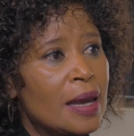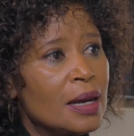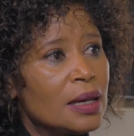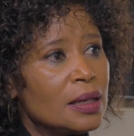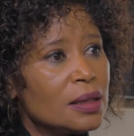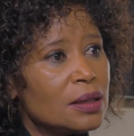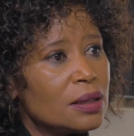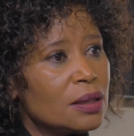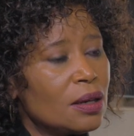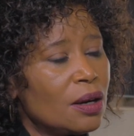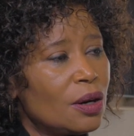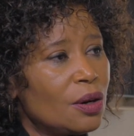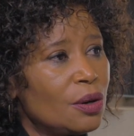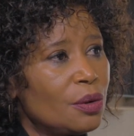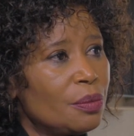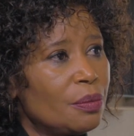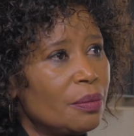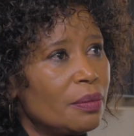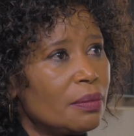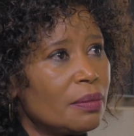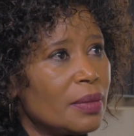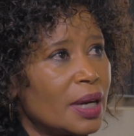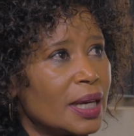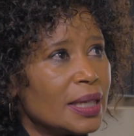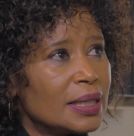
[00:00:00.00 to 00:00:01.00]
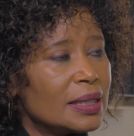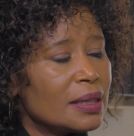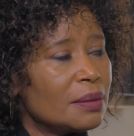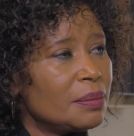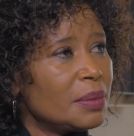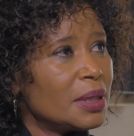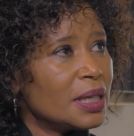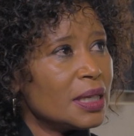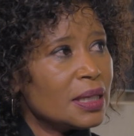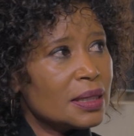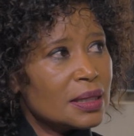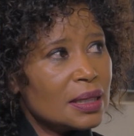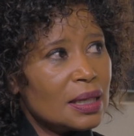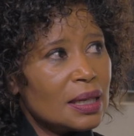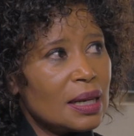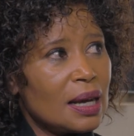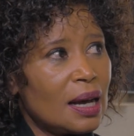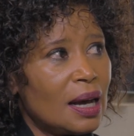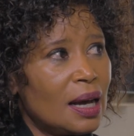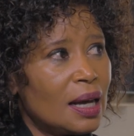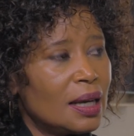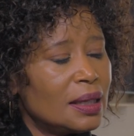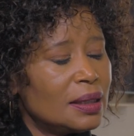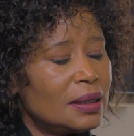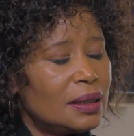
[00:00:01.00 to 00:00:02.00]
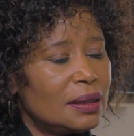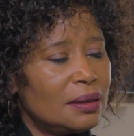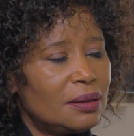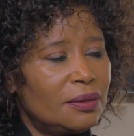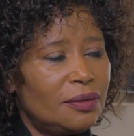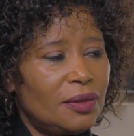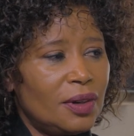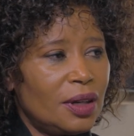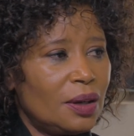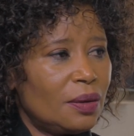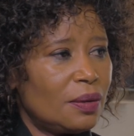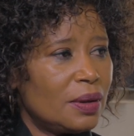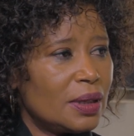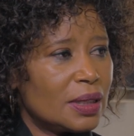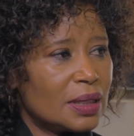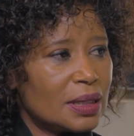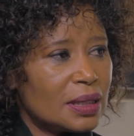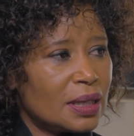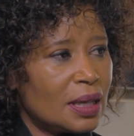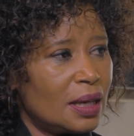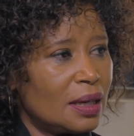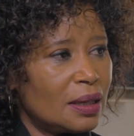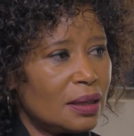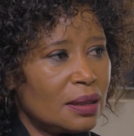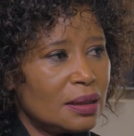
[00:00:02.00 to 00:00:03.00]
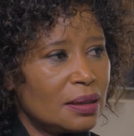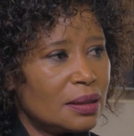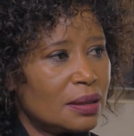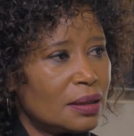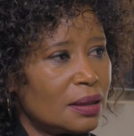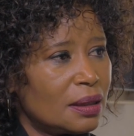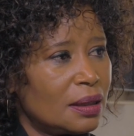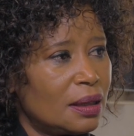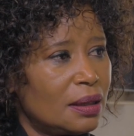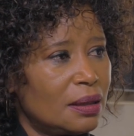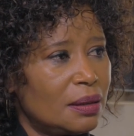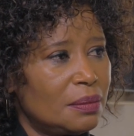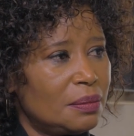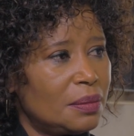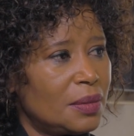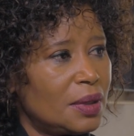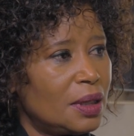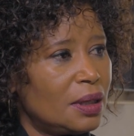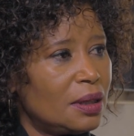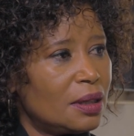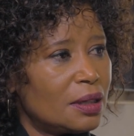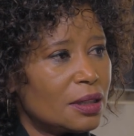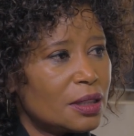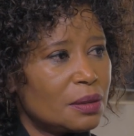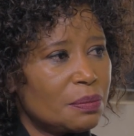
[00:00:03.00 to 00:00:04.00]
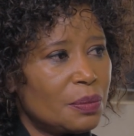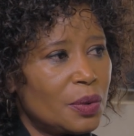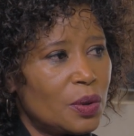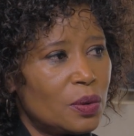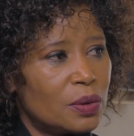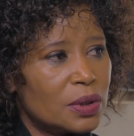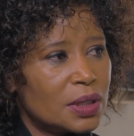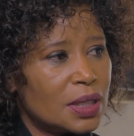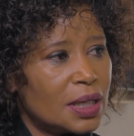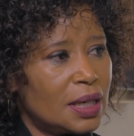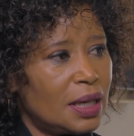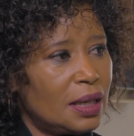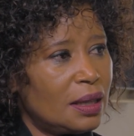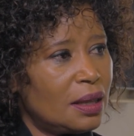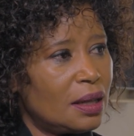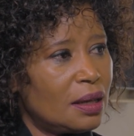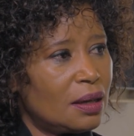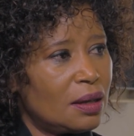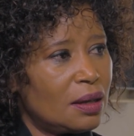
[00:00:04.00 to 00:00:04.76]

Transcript: So my siblings and I did various things in the sports and in the